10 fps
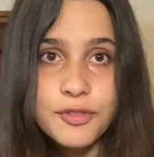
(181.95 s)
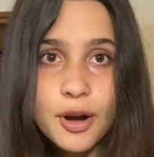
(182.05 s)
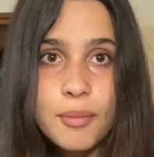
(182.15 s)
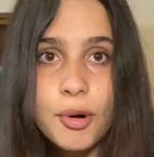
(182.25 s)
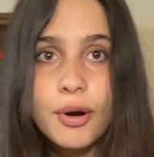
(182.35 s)
for
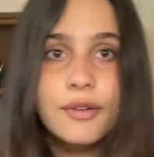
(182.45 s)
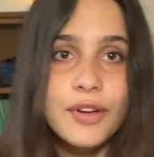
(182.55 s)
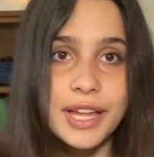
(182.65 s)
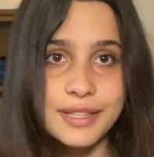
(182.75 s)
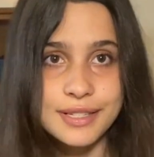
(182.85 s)
a more
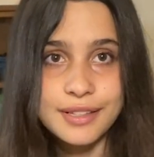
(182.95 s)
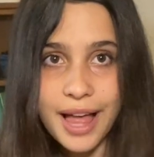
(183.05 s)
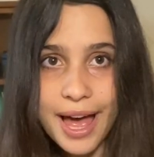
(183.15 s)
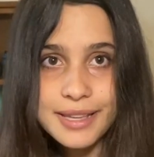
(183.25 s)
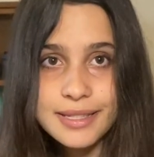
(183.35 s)
advanced
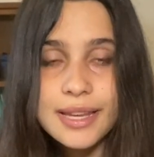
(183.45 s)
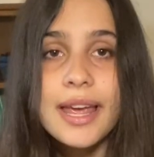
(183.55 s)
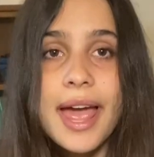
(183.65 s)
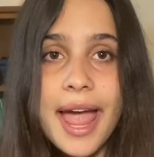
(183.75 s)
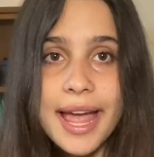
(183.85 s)
class.
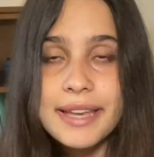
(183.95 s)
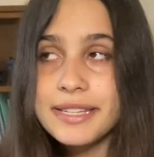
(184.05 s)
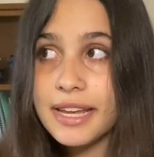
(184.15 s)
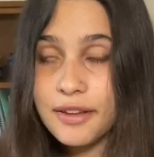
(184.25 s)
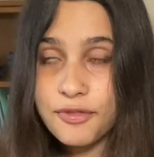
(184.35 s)
And
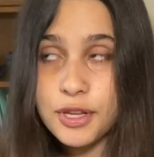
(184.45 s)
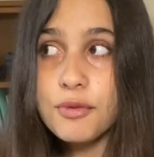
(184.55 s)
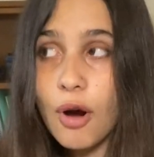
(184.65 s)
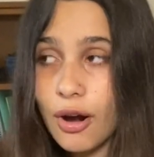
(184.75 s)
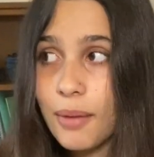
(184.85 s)
if
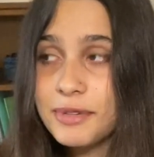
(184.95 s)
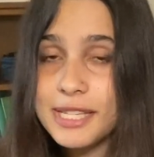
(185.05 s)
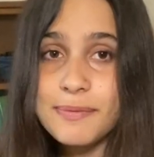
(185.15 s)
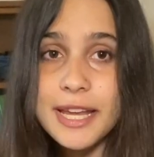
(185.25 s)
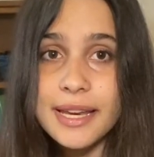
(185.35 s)
you are up to
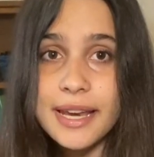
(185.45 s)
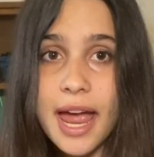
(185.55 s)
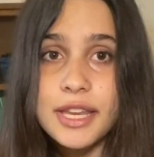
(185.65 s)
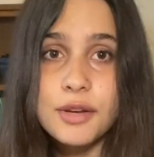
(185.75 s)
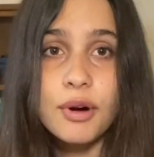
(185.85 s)
speed
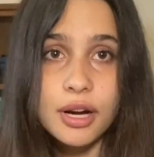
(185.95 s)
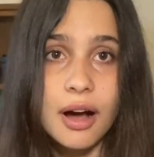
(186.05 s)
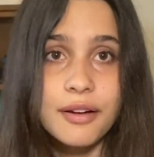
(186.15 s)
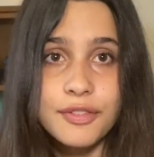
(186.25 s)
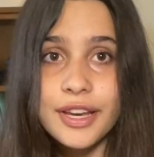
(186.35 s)
and you are
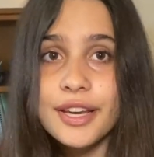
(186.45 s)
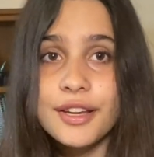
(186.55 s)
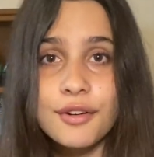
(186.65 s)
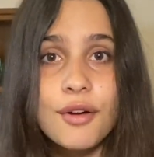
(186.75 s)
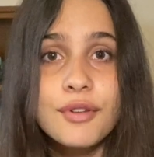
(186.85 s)
confident in
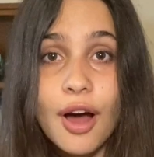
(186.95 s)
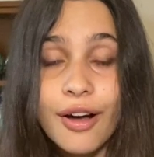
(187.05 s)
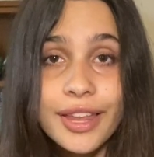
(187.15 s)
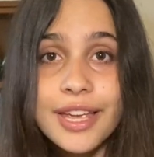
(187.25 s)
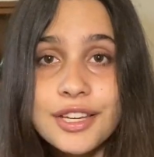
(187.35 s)
your own
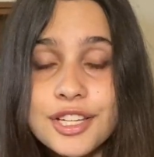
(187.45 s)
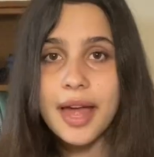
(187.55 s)
knowledge,